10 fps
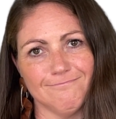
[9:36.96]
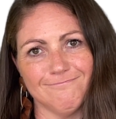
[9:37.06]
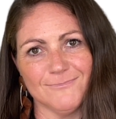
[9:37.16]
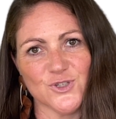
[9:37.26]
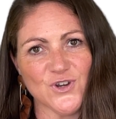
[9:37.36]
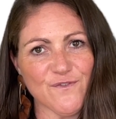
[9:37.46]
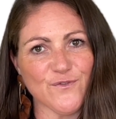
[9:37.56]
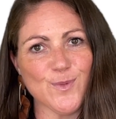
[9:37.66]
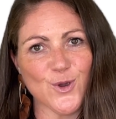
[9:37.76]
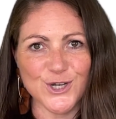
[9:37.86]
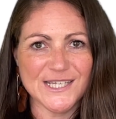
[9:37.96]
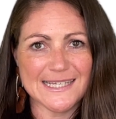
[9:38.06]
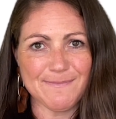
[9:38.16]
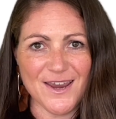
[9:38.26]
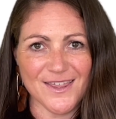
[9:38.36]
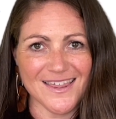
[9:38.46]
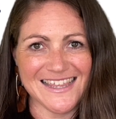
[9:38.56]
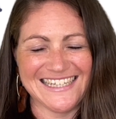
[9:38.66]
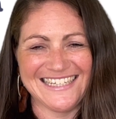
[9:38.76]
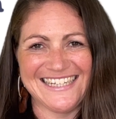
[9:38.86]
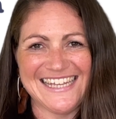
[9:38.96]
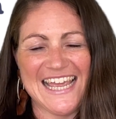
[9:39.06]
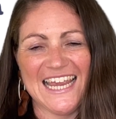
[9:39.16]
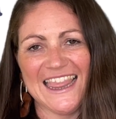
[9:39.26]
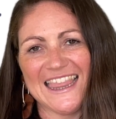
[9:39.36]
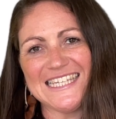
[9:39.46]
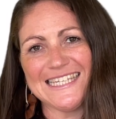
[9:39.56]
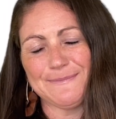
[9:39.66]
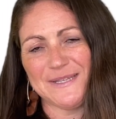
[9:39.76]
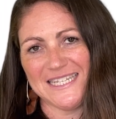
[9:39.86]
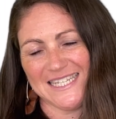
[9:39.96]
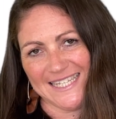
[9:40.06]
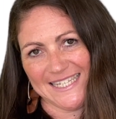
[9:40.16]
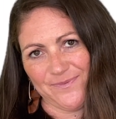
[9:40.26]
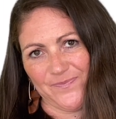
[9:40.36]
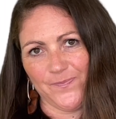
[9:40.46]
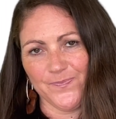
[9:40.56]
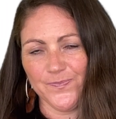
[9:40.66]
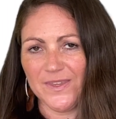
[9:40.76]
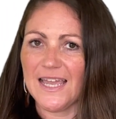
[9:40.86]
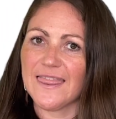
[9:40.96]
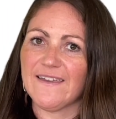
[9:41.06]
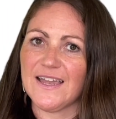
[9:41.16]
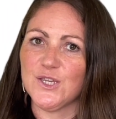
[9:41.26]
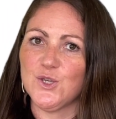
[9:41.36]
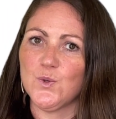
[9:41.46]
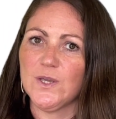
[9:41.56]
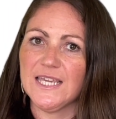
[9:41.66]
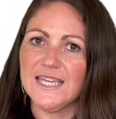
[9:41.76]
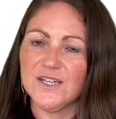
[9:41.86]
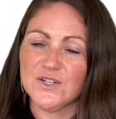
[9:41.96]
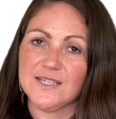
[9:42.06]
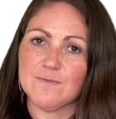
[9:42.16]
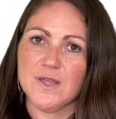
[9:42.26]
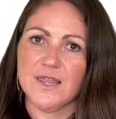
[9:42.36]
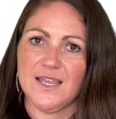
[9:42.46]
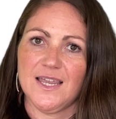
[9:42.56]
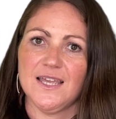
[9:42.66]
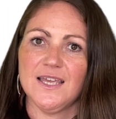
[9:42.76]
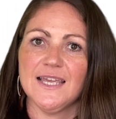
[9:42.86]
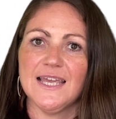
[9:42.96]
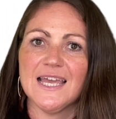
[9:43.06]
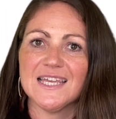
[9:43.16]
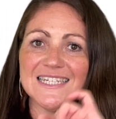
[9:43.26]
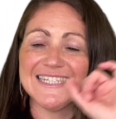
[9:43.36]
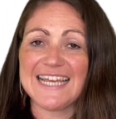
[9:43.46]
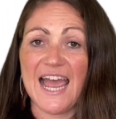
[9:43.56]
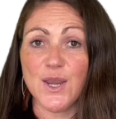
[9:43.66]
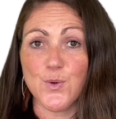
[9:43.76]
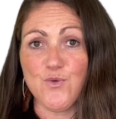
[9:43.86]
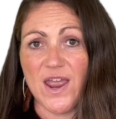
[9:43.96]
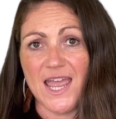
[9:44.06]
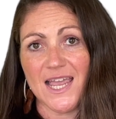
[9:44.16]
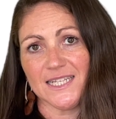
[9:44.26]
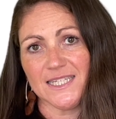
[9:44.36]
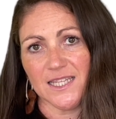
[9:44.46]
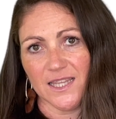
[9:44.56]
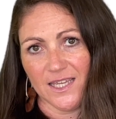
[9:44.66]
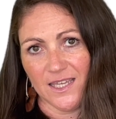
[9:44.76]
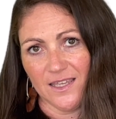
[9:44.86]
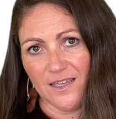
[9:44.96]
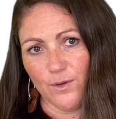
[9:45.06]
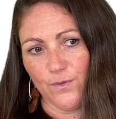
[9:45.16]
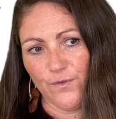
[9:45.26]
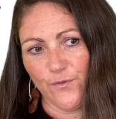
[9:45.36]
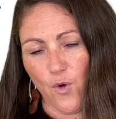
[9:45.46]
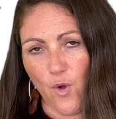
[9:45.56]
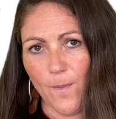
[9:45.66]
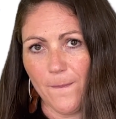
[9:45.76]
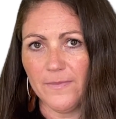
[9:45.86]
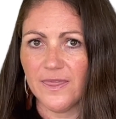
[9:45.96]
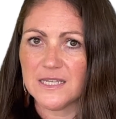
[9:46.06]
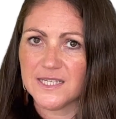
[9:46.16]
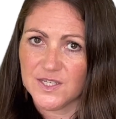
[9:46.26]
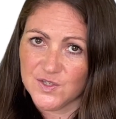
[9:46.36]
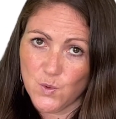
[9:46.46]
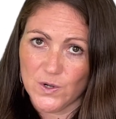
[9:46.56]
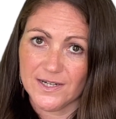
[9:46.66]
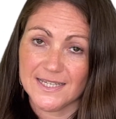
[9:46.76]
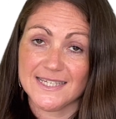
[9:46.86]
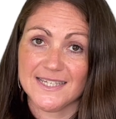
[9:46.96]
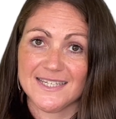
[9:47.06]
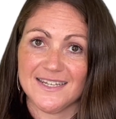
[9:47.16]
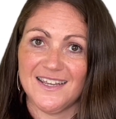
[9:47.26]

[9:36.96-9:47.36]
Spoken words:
Straight from the horse's mouth. This means that you hear something directly from the source.